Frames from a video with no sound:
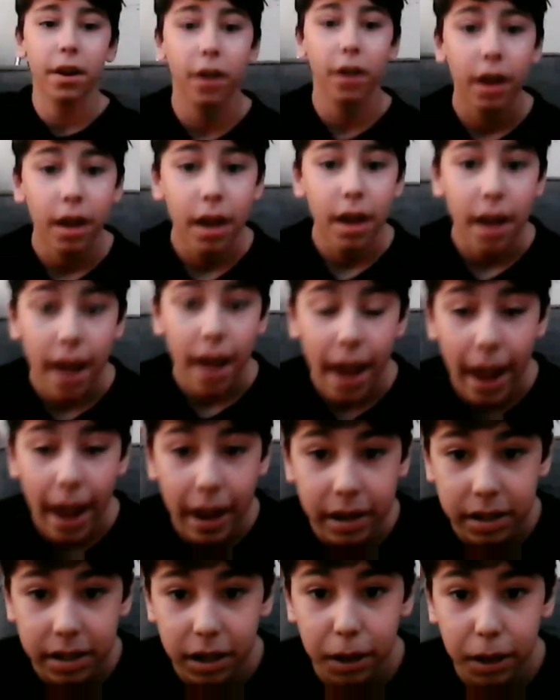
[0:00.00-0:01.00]
here,
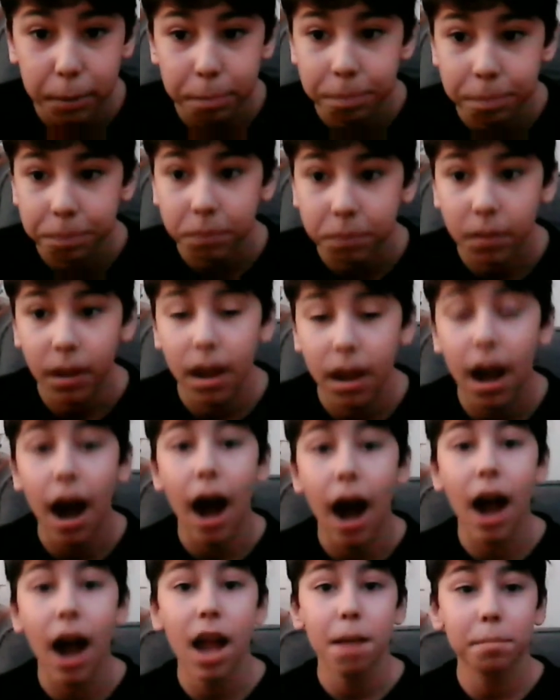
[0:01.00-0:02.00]
and um,
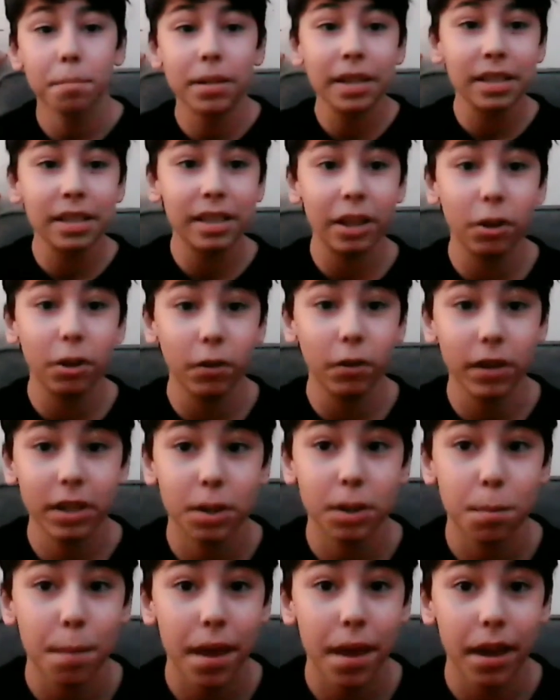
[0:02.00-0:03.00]
I am
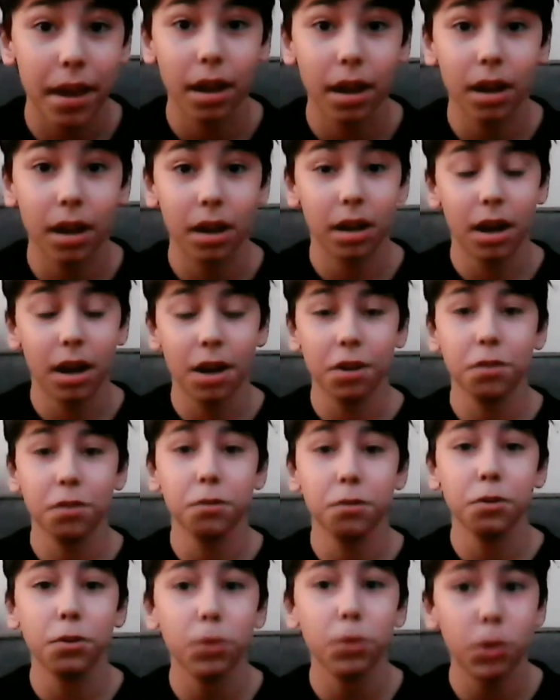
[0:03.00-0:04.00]
considering to make a, a
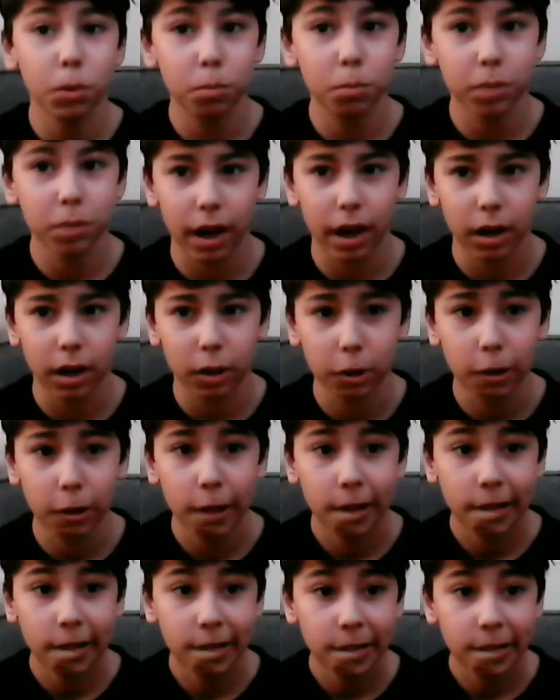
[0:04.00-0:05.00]
new YouTube channel.